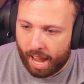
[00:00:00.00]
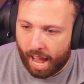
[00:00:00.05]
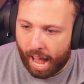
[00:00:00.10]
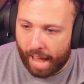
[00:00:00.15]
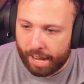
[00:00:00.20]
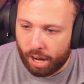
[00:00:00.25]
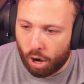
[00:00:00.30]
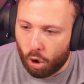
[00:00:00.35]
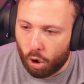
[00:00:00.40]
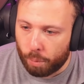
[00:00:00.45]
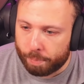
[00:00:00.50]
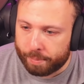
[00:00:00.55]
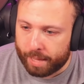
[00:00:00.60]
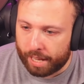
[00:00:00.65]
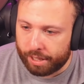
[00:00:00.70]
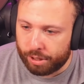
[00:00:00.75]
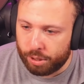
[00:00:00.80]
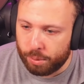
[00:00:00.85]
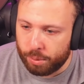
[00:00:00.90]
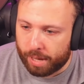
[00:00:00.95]
I hope
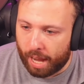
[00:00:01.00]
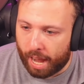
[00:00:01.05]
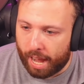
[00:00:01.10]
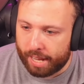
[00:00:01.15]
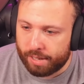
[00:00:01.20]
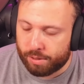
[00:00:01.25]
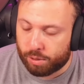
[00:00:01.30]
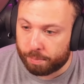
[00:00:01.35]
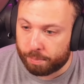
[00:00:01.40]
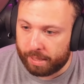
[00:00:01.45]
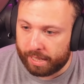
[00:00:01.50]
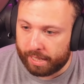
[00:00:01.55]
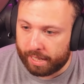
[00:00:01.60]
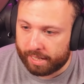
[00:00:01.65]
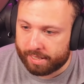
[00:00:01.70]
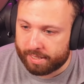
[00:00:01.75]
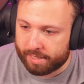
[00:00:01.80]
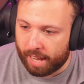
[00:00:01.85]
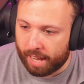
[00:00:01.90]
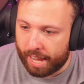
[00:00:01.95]
that you guys will be
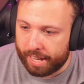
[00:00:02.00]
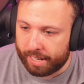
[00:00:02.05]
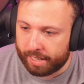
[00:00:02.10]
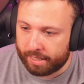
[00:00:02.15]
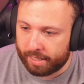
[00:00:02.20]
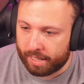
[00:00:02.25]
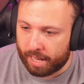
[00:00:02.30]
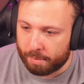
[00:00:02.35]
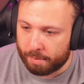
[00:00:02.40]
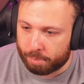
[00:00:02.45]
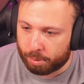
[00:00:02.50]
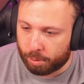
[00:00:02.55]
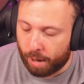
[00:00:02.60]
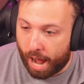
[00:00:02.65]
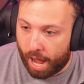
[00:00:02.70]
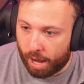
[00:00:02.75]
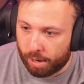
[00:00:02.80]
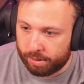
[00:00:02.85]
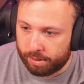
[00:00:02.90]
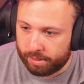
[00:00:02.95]
excited and
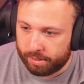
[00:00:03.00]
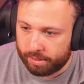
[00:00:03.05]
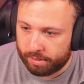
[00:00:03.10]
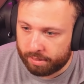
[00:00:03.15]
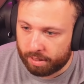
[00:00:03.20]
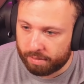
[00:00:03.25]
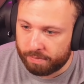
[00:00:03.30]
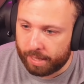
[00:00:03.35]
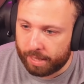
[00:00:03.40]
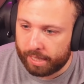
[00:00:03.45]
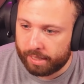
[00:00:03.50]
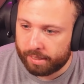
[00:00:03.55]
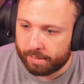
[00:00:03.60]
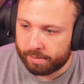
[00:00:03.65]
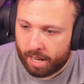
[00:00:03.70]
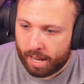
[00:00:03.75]
proud of me.